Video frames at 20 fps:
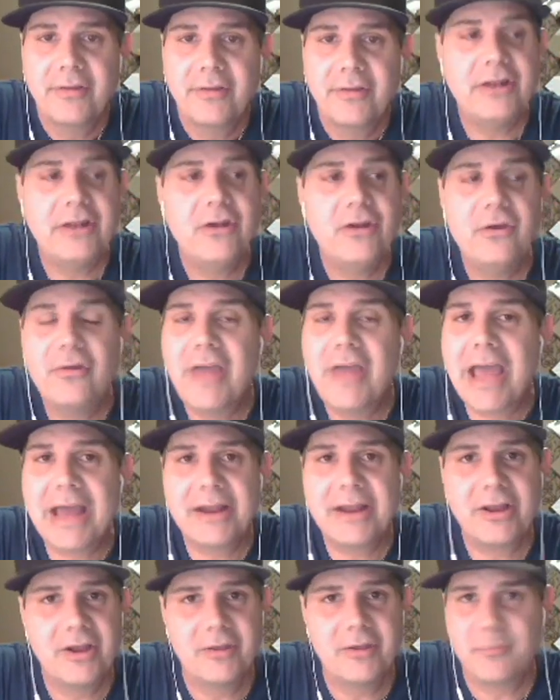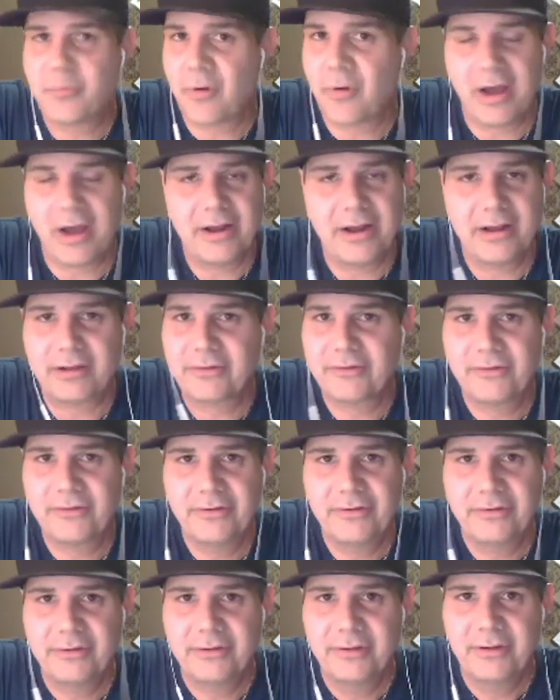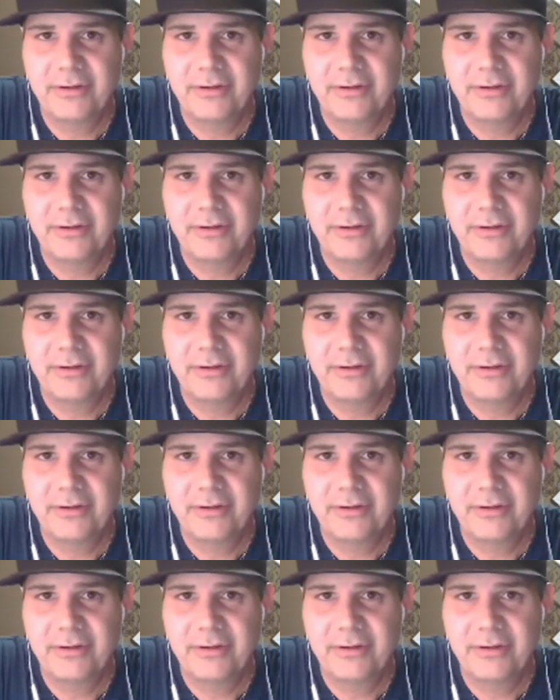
They knew they had a good product,